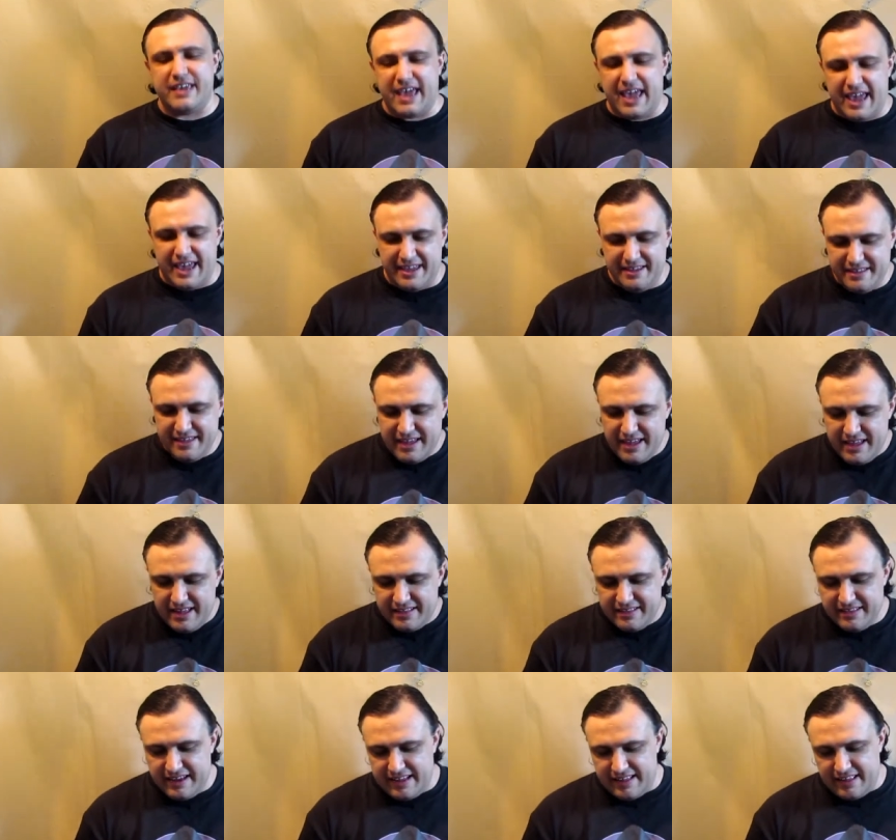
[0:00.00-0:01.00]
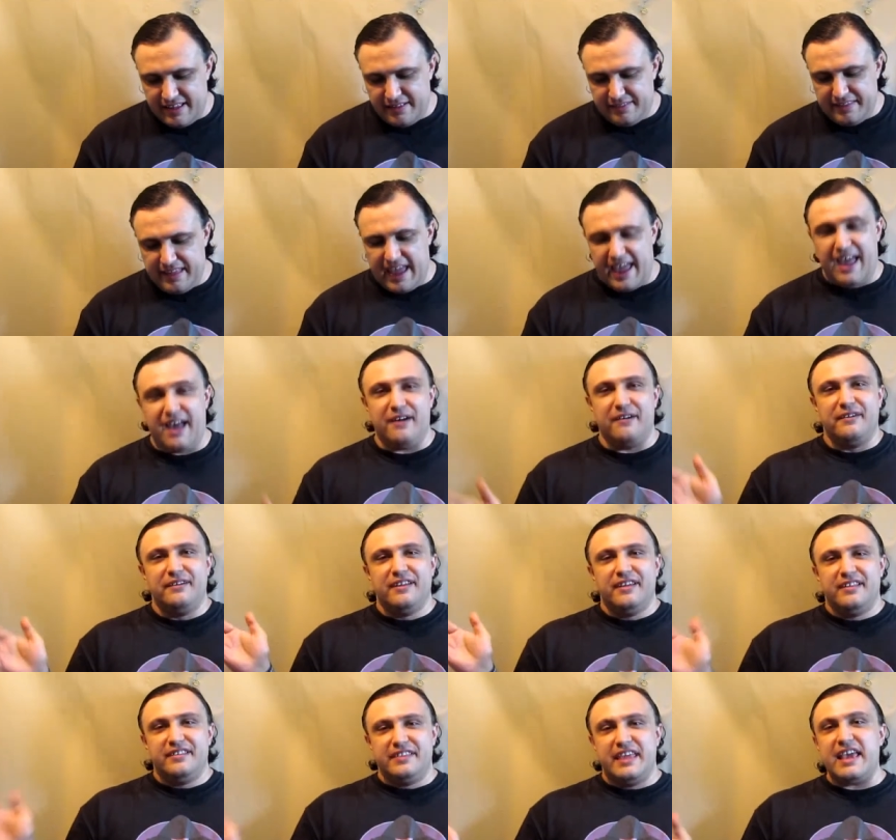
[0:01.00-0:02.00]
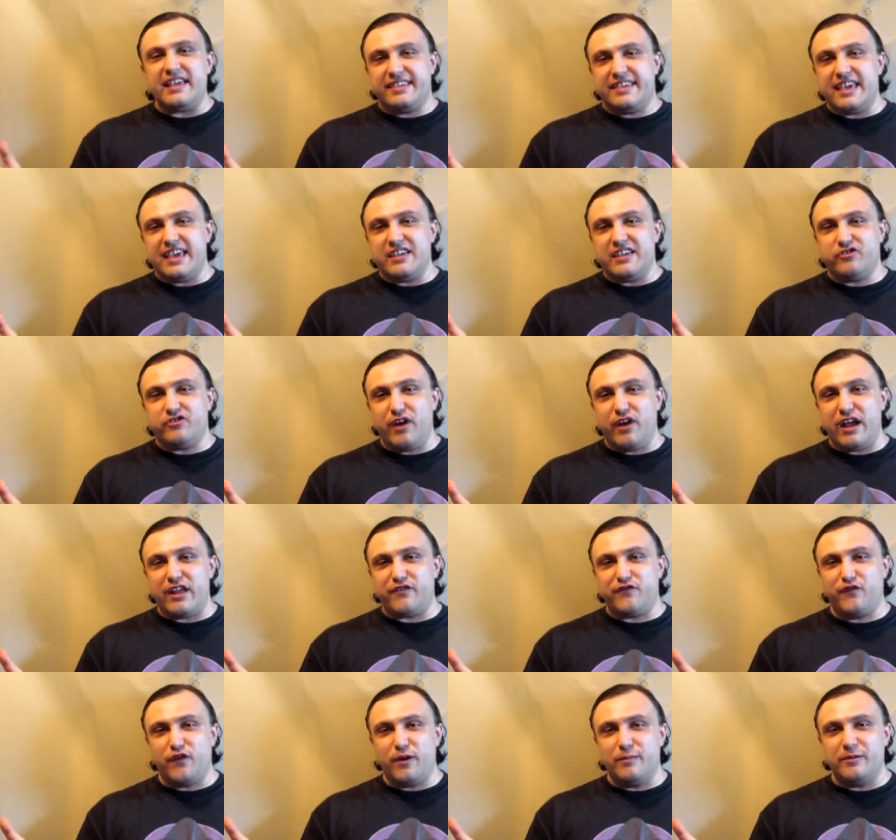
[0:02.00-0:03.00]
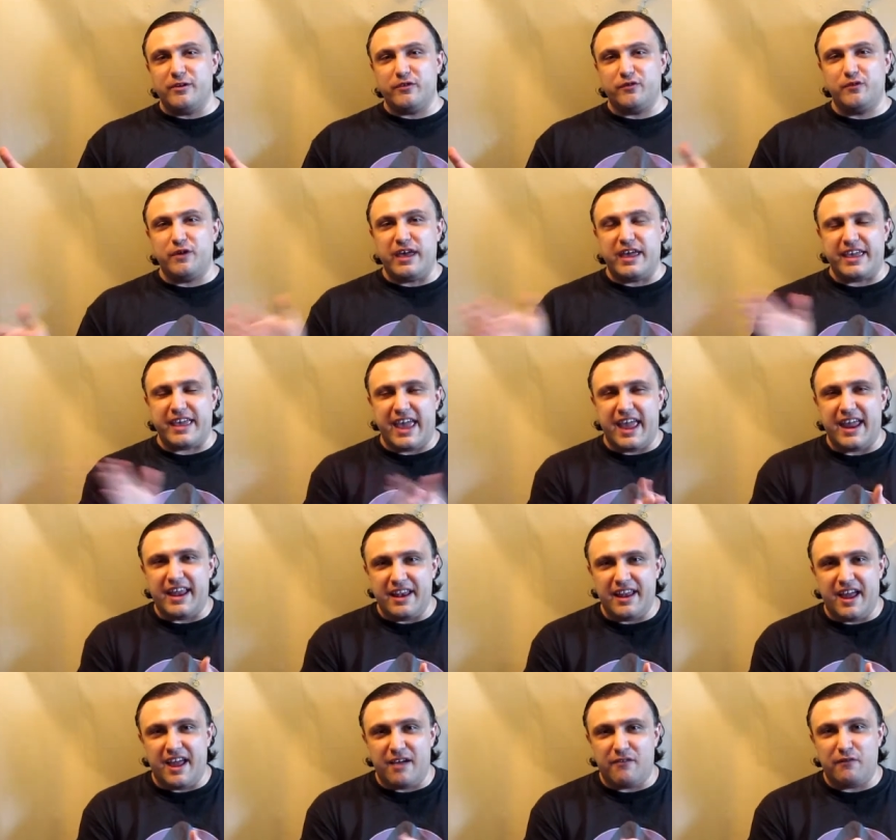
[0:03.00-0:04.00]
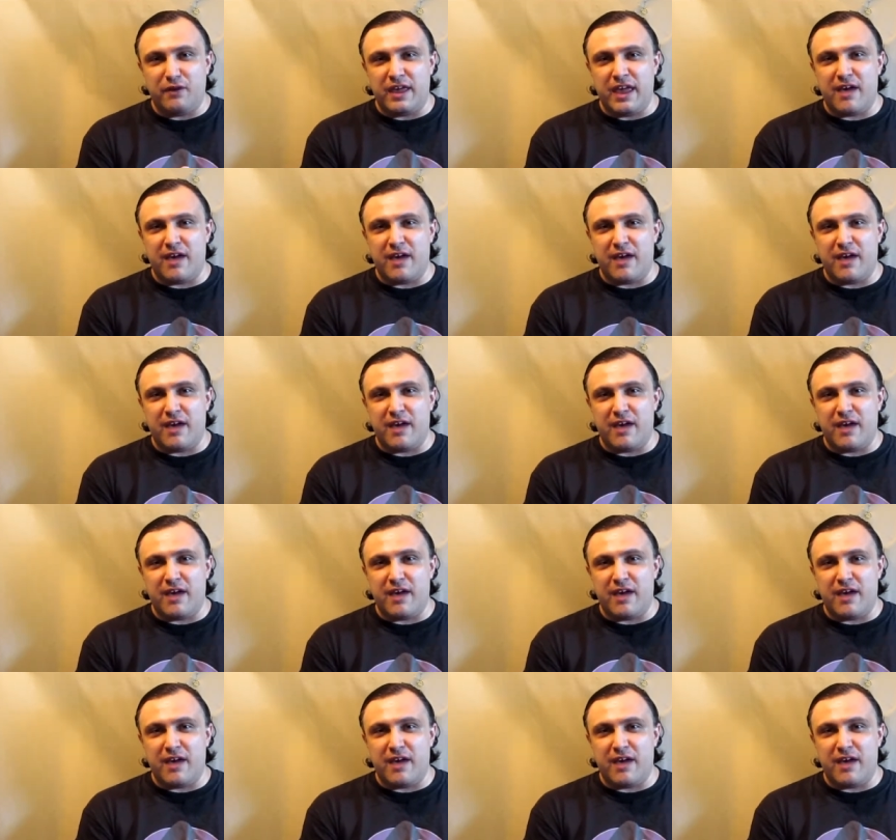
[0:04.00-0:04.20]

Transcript: Okay, now this is Transformers Week, and we